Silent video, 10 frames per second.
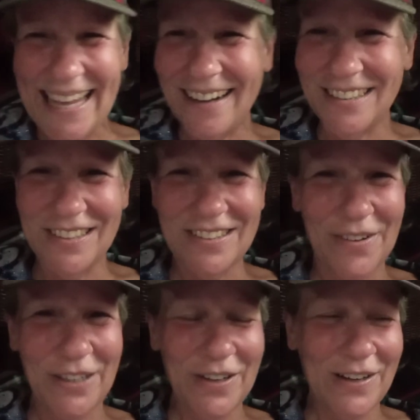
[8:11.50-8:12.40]
They're just
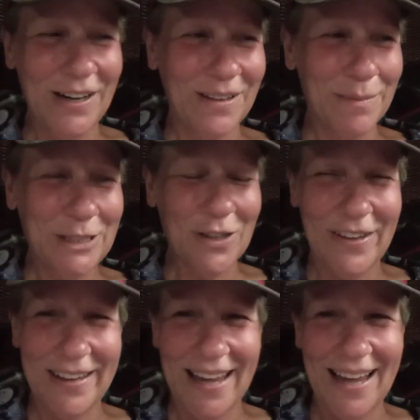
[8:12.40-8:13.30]
so cute. Here, let me show
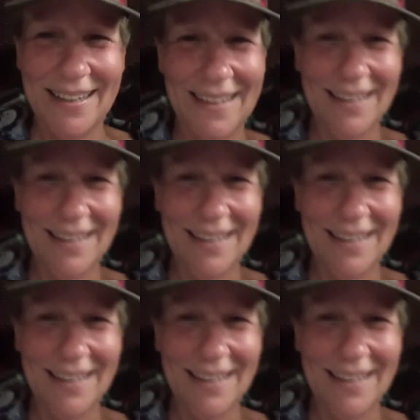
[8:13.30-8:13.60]
you again.